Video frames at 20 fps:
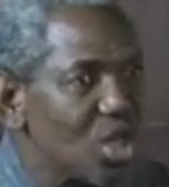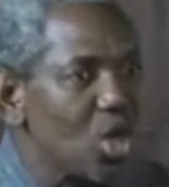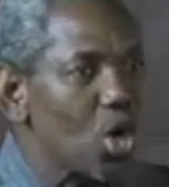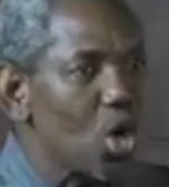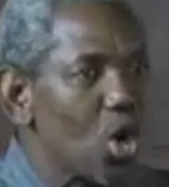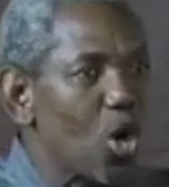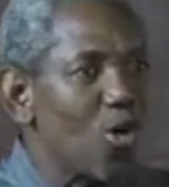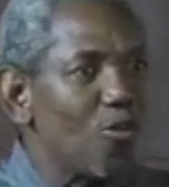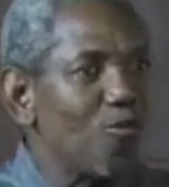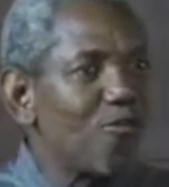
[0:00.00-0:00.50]

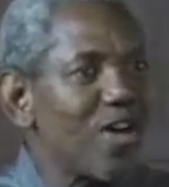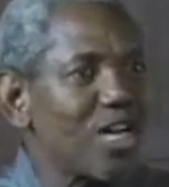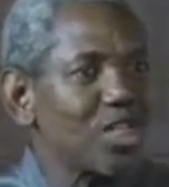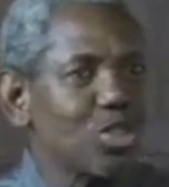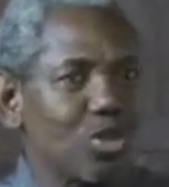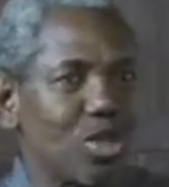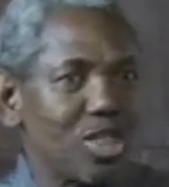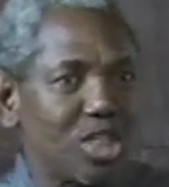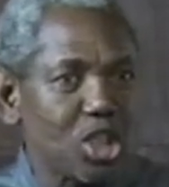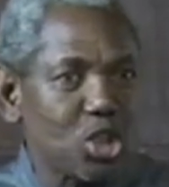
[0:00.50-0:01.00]
on verse
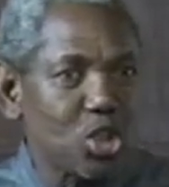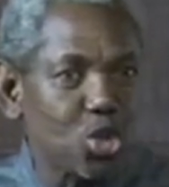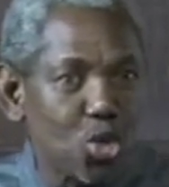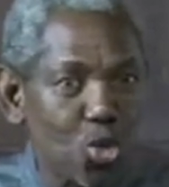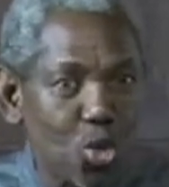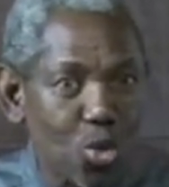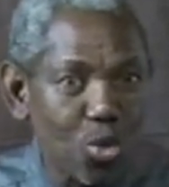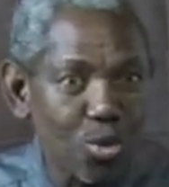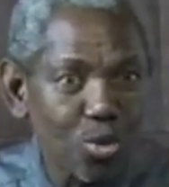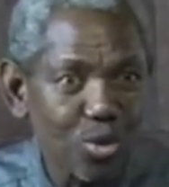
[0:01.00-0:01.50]
22.
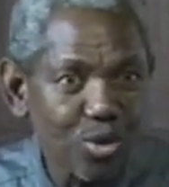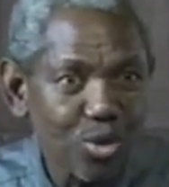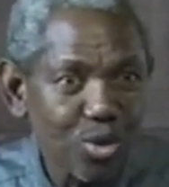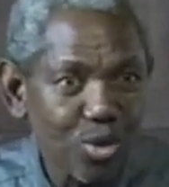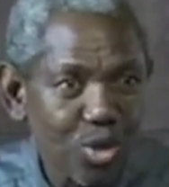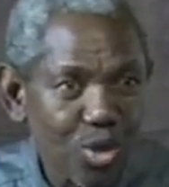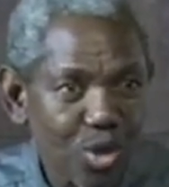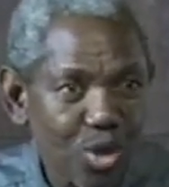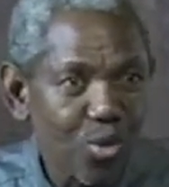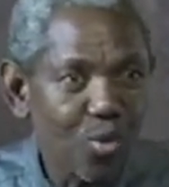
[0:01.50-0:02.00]

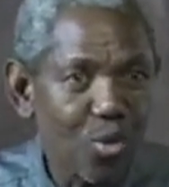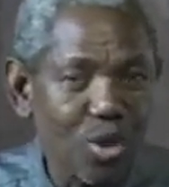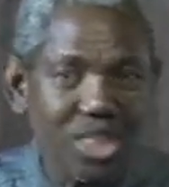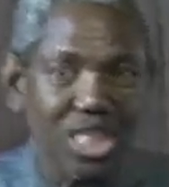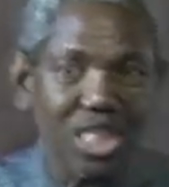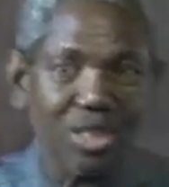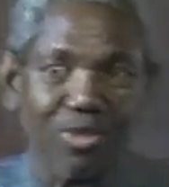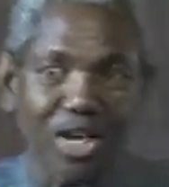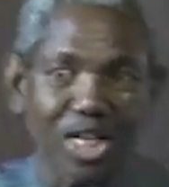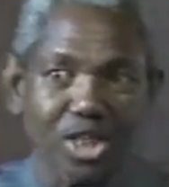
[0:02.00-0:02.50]
What is
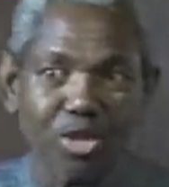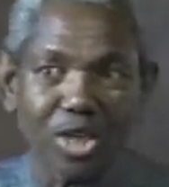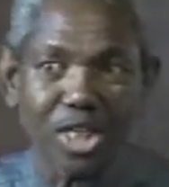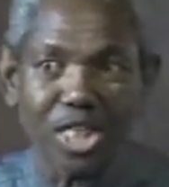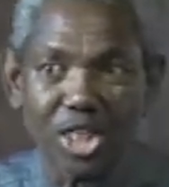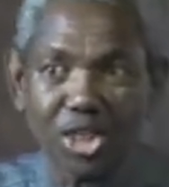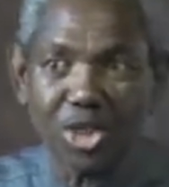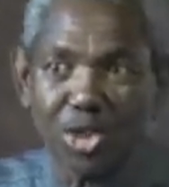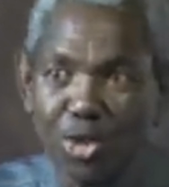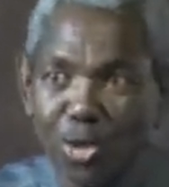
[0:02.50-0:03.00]
verse
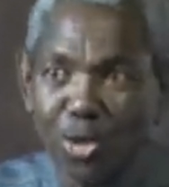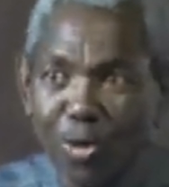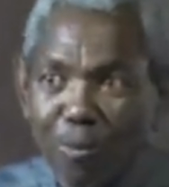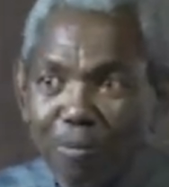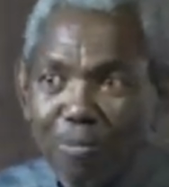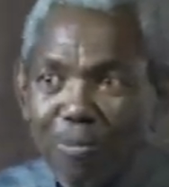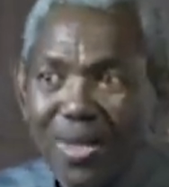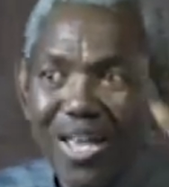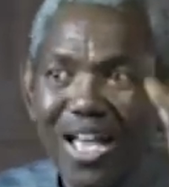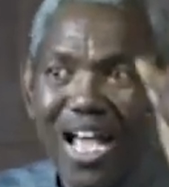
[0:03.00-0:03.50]
22?
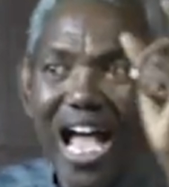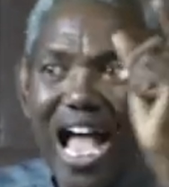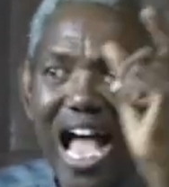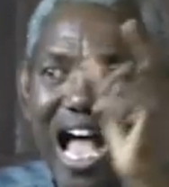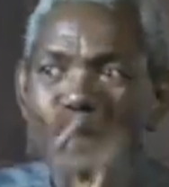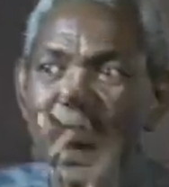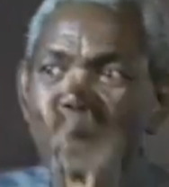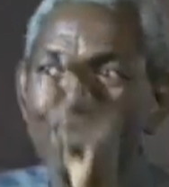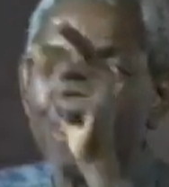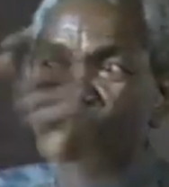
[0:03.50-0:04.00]
Have
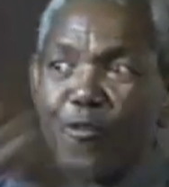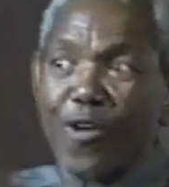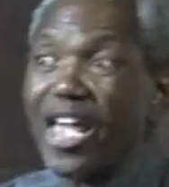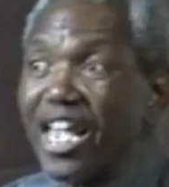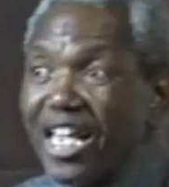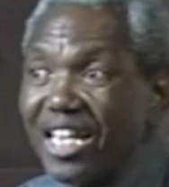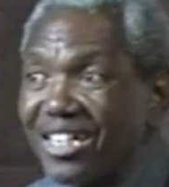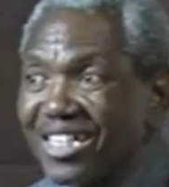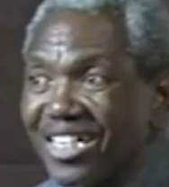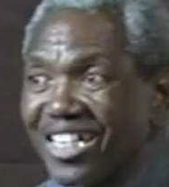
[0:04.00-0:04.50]

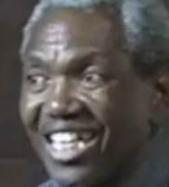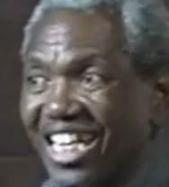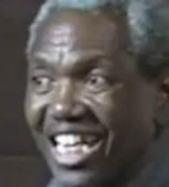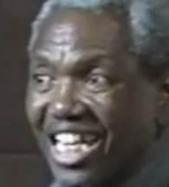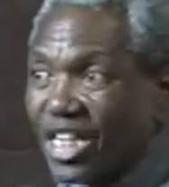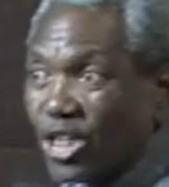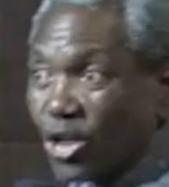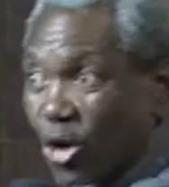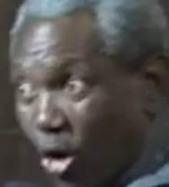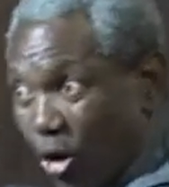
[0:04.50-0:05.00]
faith in
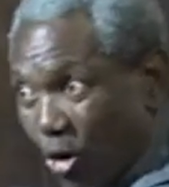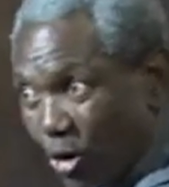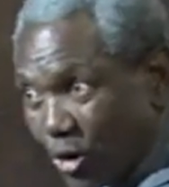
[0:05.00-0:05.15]
God.